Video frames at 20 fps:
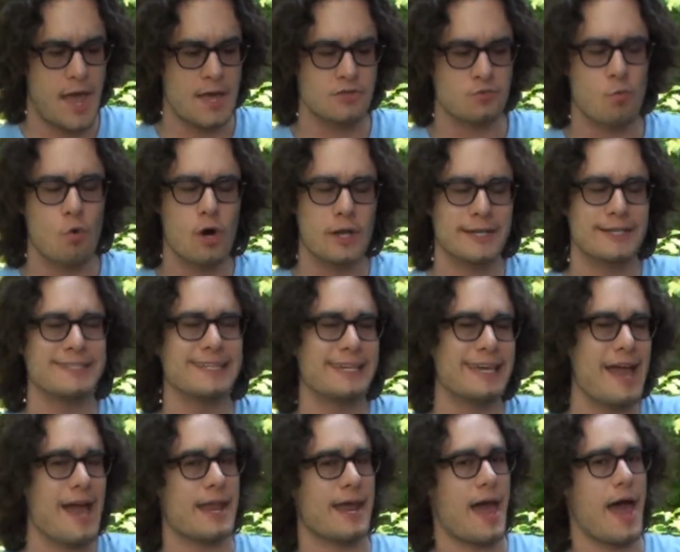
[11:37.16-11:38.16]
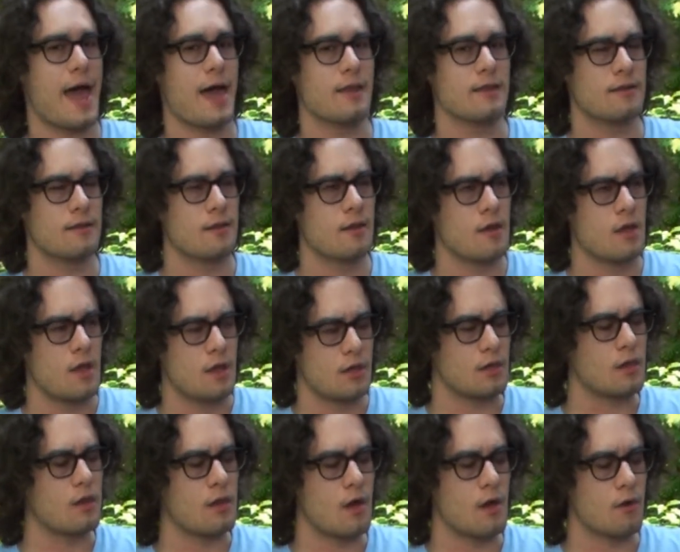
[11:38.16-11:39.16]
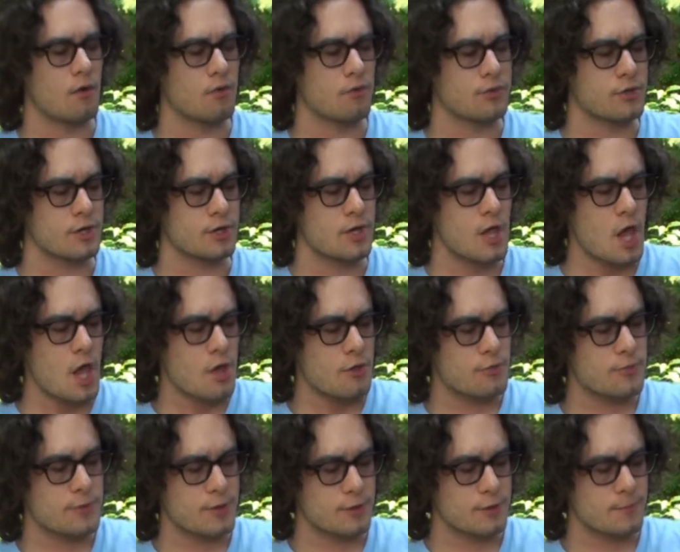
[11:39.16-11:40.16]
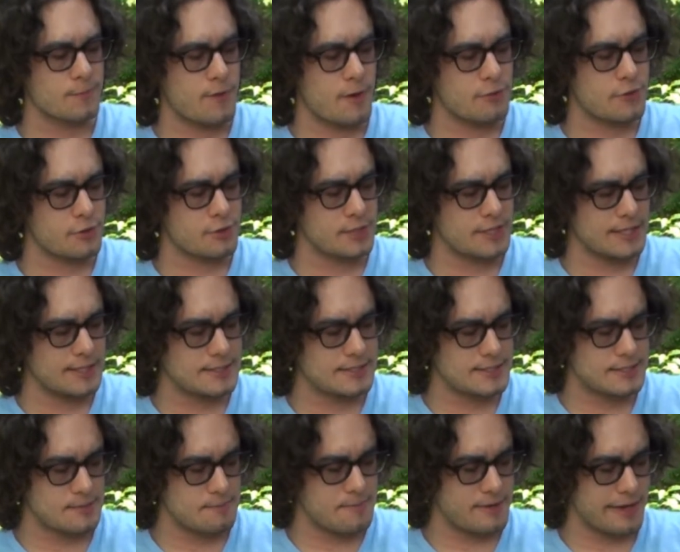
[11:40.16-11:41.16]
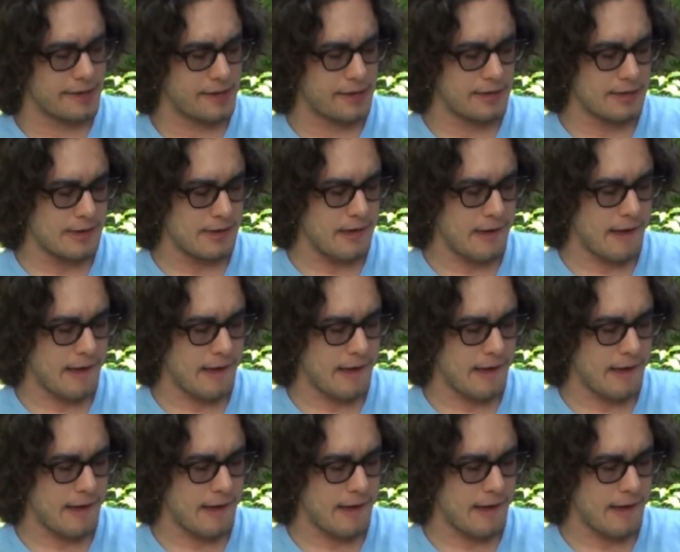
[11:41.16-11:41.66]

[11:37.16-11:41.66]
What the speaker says: wanted to get at. You know, there needs to be